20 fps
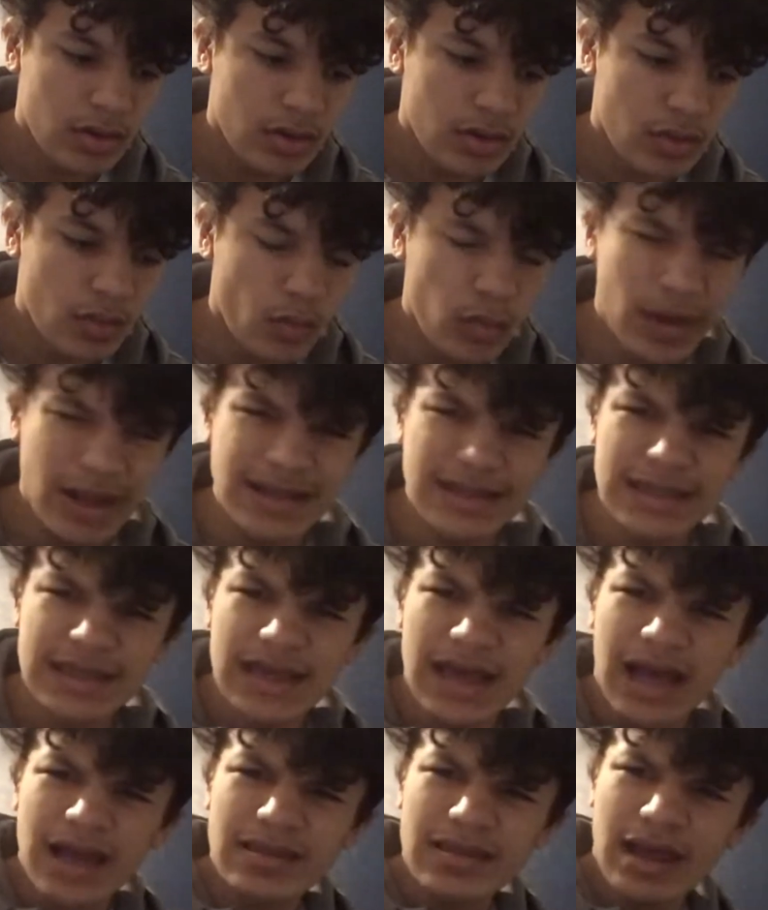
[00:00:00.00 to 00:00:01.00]
when he
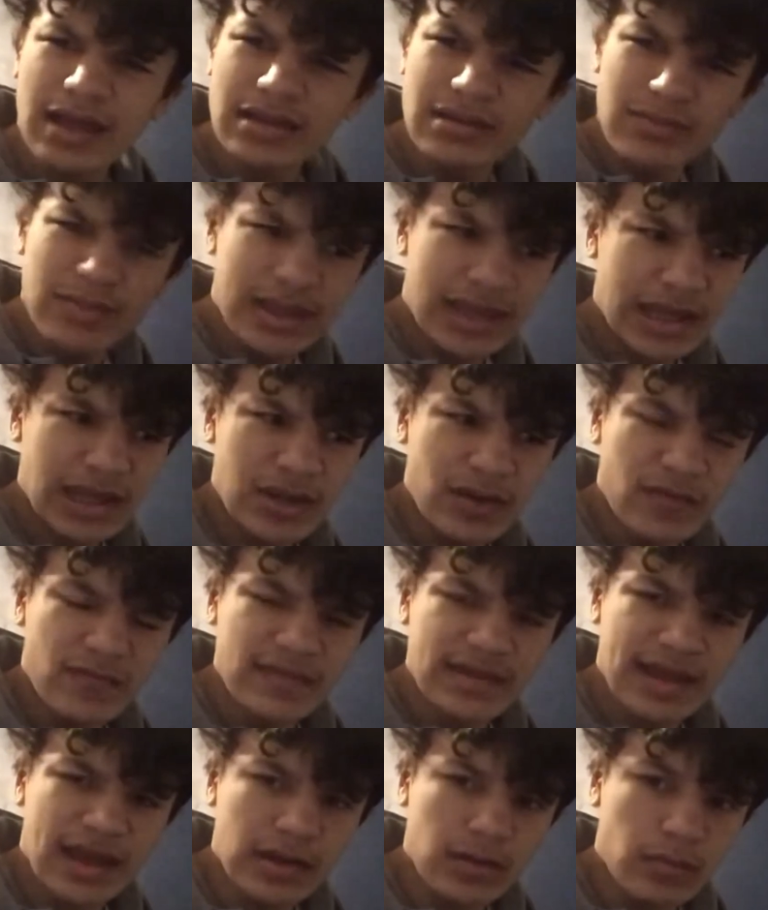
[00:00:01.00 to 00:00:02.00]
has it at the beginning of
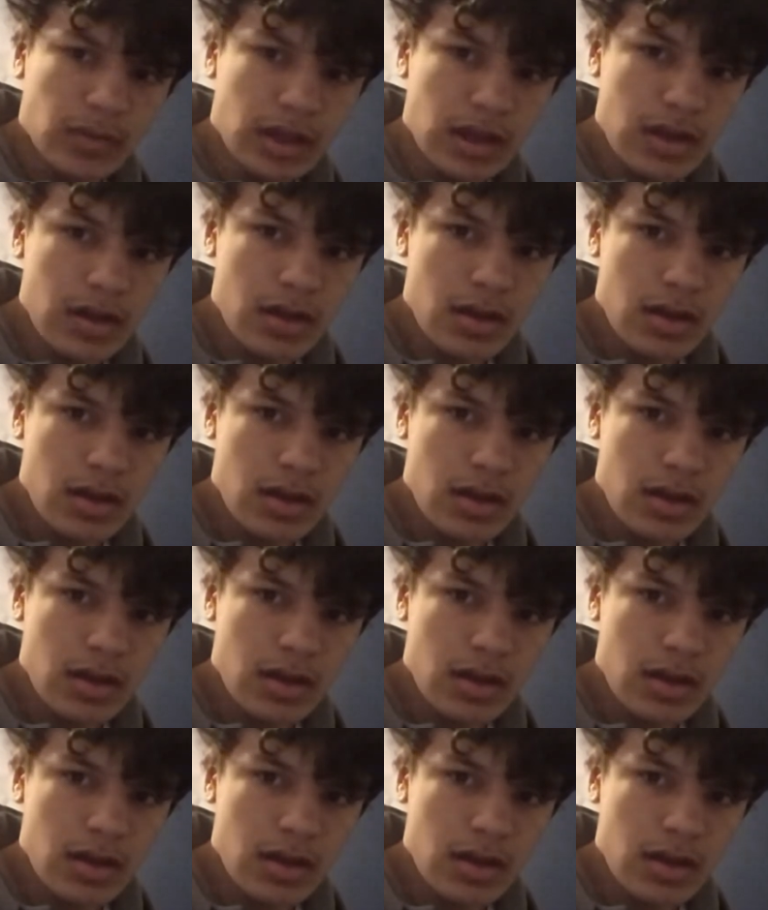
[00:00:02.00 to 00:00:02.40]
the anime.